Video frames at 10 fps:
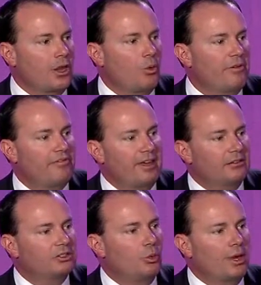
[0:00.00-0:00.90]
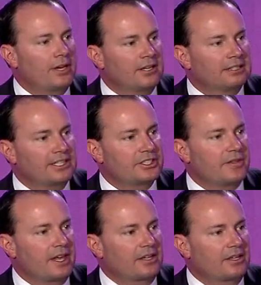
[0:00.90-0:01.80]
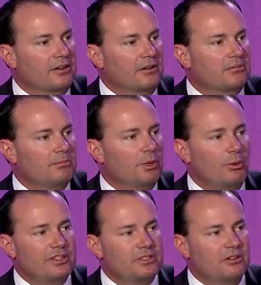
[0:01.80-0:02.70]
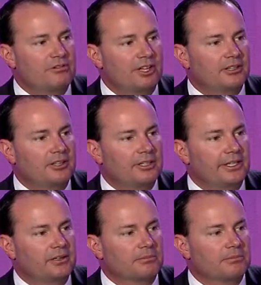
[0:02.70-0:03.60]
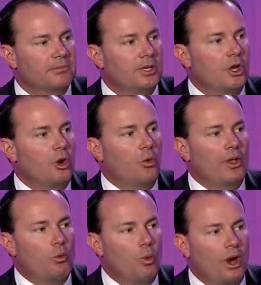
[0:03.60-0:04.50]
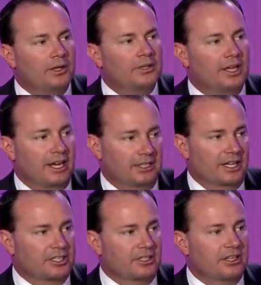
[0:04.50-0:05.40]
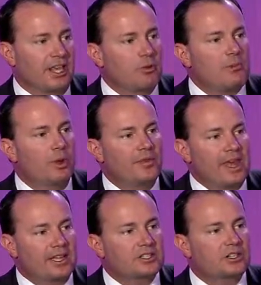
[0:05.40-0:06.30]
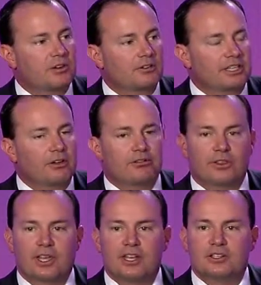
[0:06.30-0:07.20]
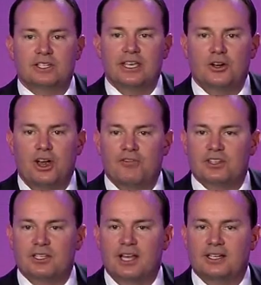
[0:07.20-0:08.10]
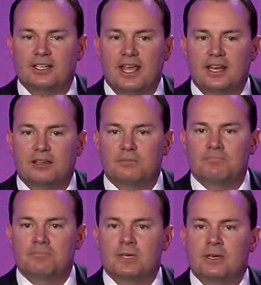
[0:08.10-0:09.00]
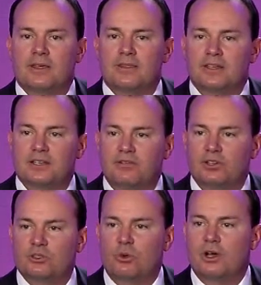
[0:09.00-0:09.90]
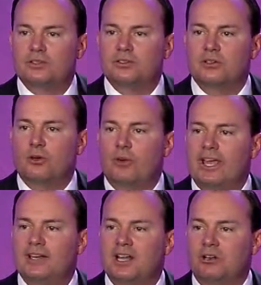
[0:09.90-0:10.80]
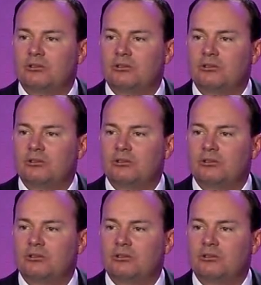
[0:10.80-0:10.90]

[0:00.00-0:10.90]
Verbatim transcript: We failed to win an election that year, but we still found our leader. We won an election, and we put that conservative leader for the ages in office in 1980. The difference was we had not